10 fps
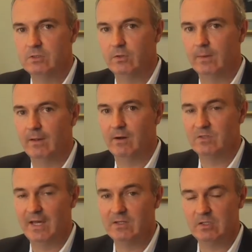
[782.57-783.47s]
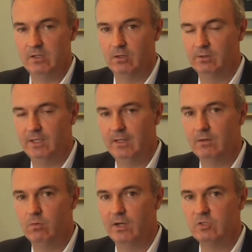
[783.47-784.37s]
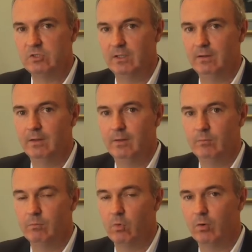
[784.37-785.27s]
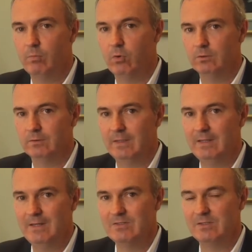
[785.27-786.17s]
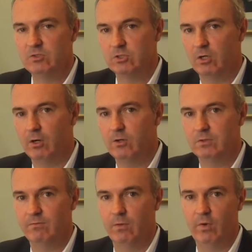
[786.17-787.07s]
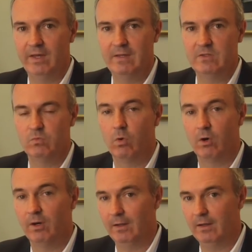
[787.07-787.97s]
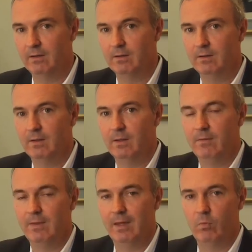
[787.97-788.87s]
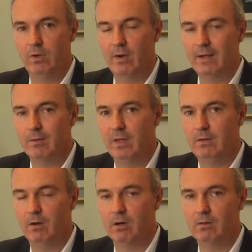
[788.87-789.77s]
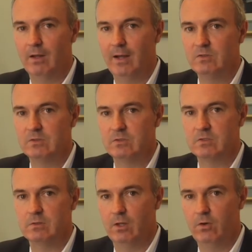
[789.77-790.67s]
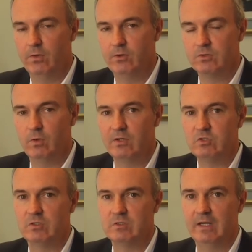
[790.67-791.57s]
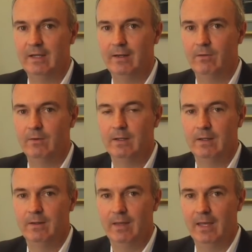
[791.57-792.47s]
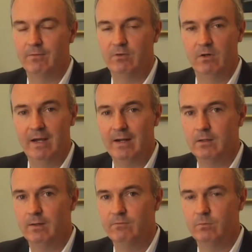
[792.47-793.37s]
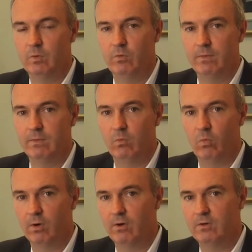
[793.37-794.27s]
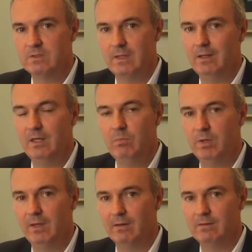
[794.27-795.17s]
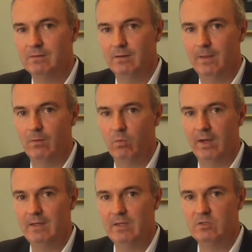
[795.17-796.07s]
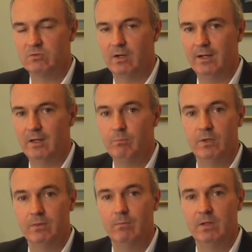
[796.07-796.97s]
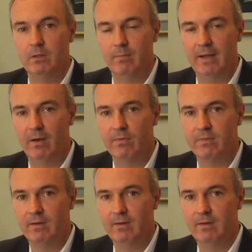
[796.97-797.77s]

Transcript: doing there is asking you a leading question, but more importantly, he's in charge of the way he's wording it. And we recommend to our clients to slow those questions down. And if you're not comfortable with the words that he picked and the way he's trying to put them in your mouth,